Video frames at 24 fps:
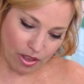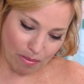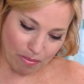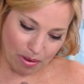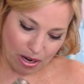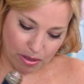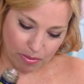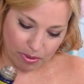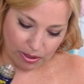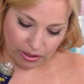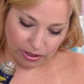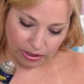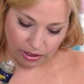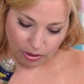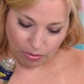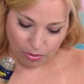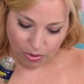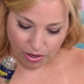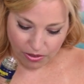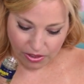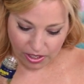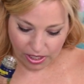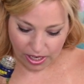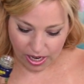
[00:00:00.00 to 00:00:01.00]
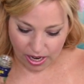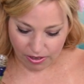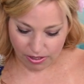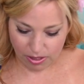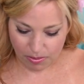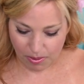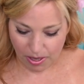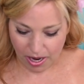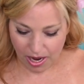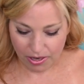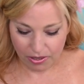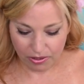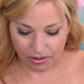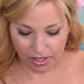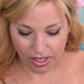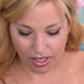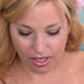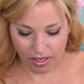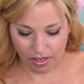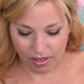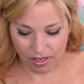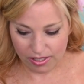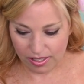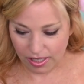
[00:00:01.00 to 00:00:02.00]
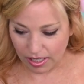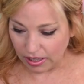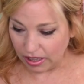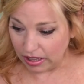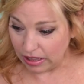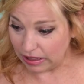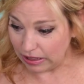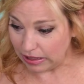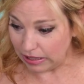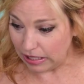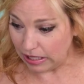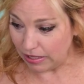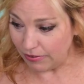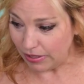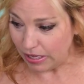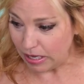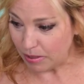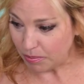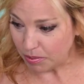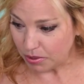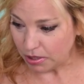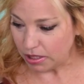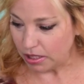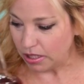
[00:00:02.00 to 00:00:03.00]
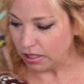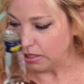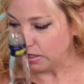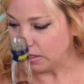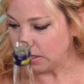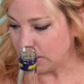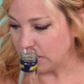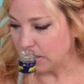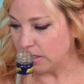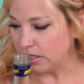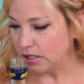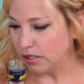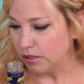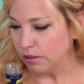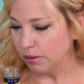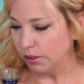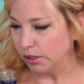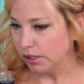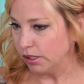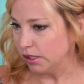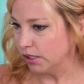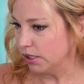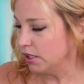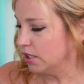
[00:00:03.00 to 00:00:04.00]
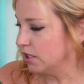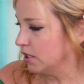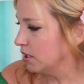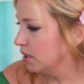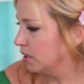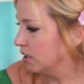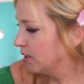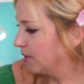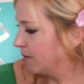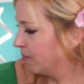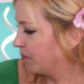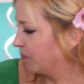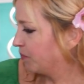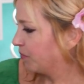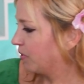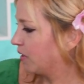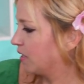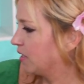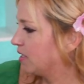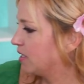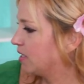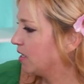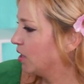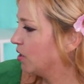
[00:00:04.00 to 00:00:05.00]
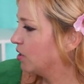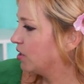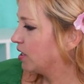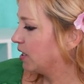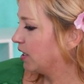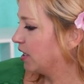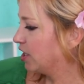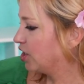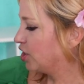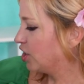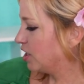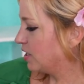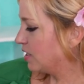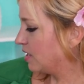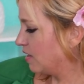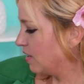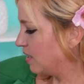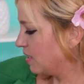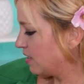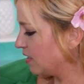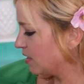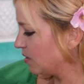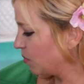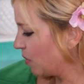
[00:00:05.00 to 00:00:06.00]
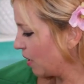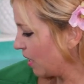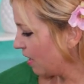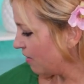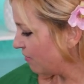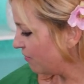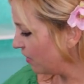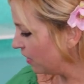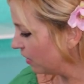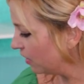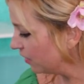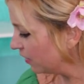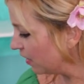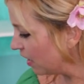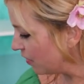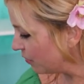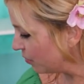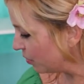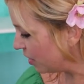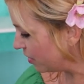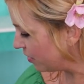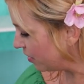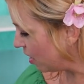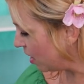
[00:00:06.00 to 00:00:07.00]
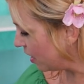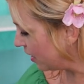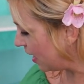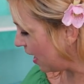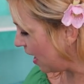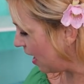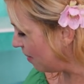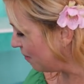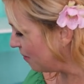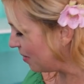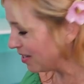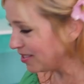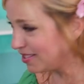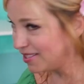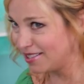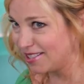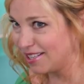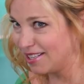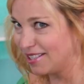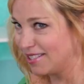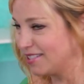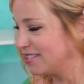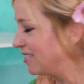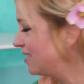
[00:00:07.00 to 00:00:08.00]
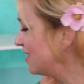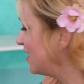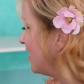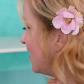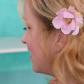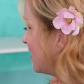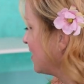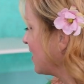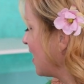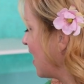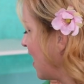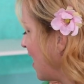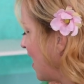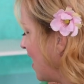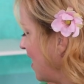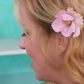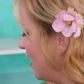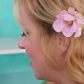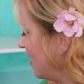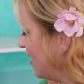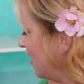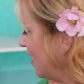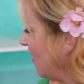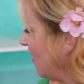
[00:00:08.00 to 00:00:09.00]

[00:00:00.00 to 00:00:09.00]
That might've been a little more than an ounce, but I don't care because I love Aperol, it's so good. So delicious, and this is what I fell in love with on MSC Seaside.